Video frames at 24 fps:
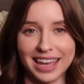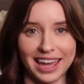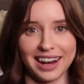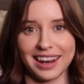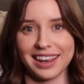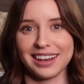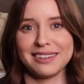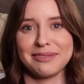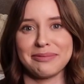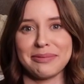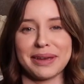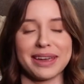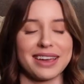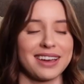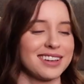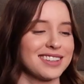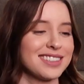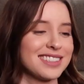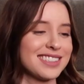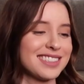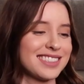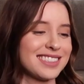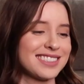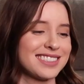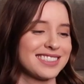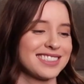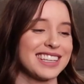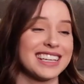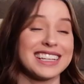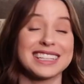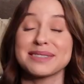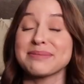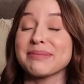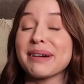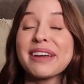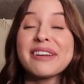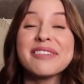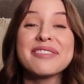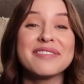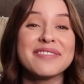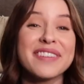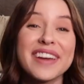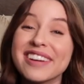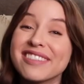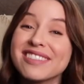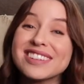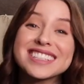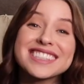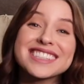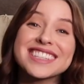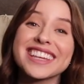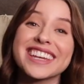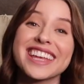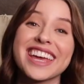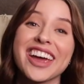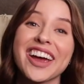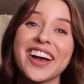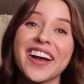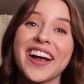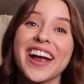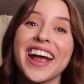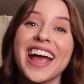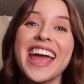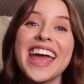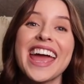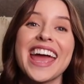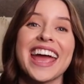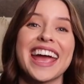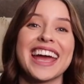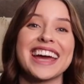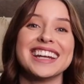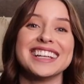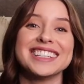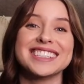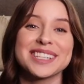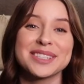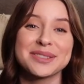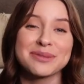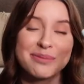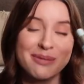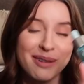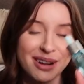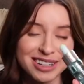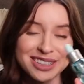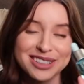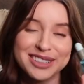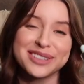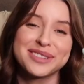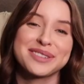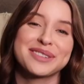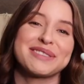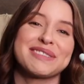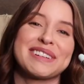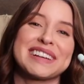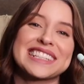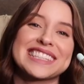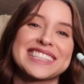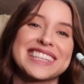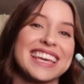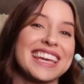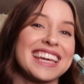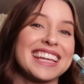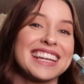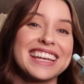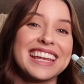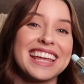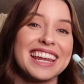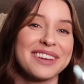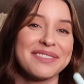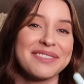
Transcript: get it, because it's my favorite skincare, and it does wonders for my skin,